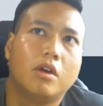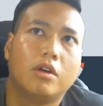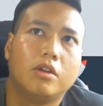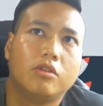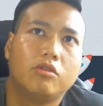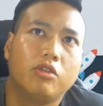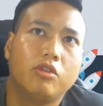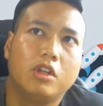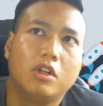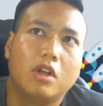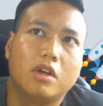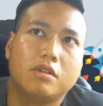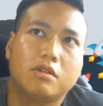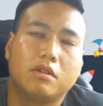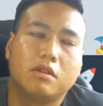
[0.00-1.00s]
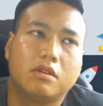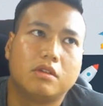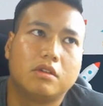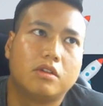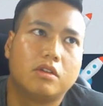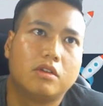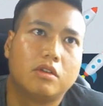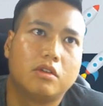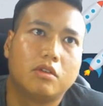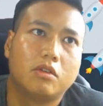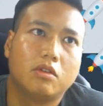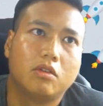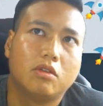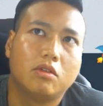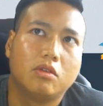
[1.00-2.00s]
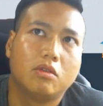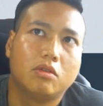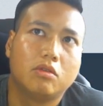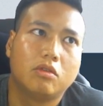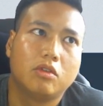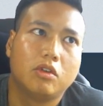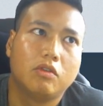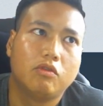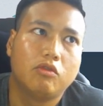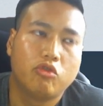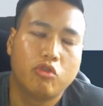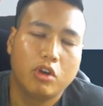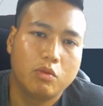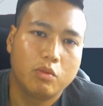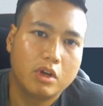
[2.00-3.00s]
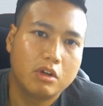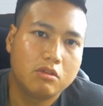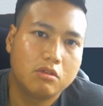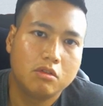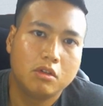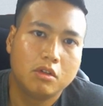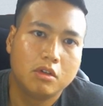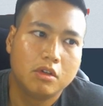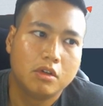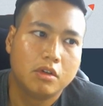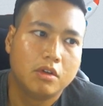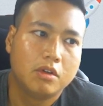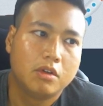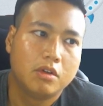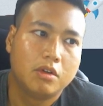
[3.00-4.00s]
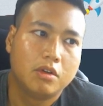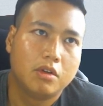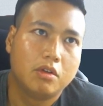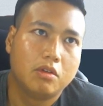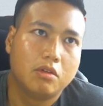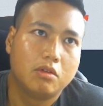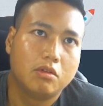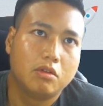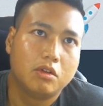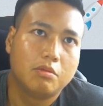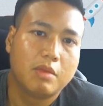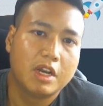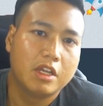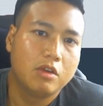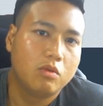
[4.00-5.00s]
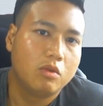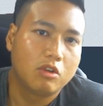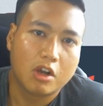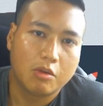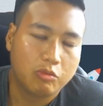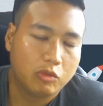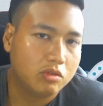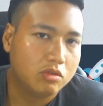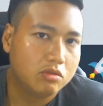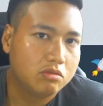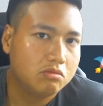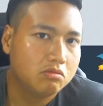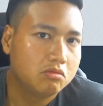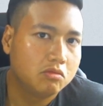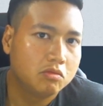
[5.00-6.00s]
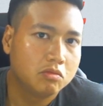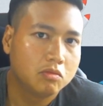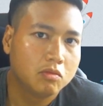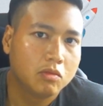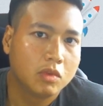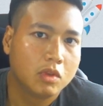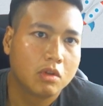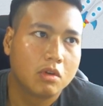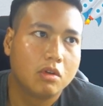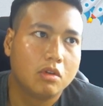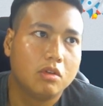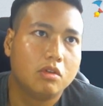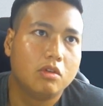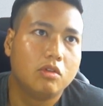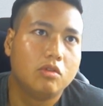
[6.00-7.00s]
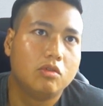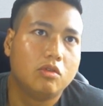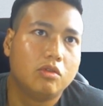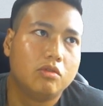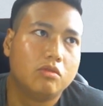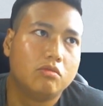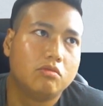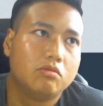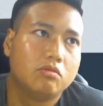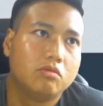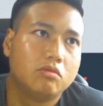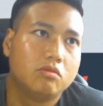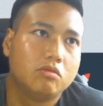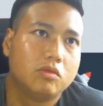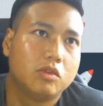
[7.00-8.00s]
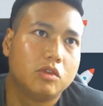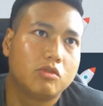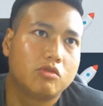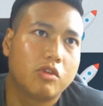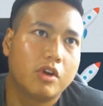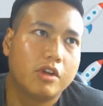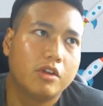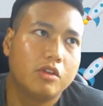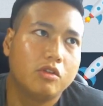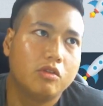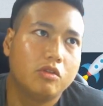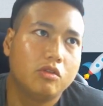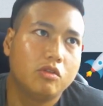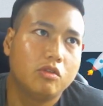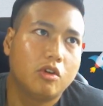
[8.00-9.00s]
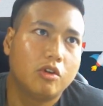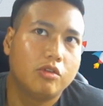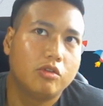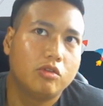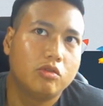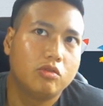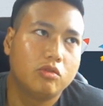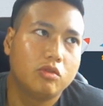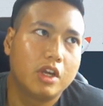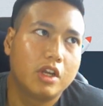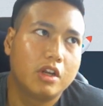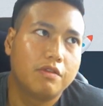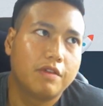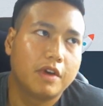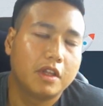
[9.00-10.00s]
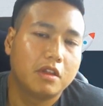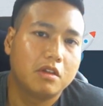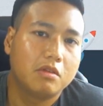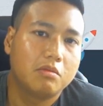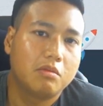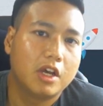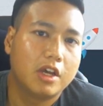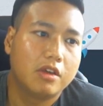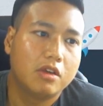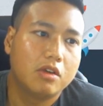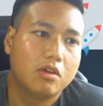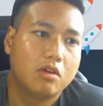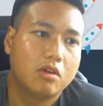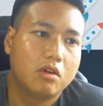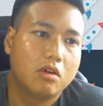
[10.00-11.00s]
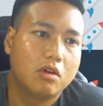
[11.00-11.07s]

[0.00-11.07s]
treat it as a, you know, if you trade well, you know, the money will come to you. You don't try not to get affected by your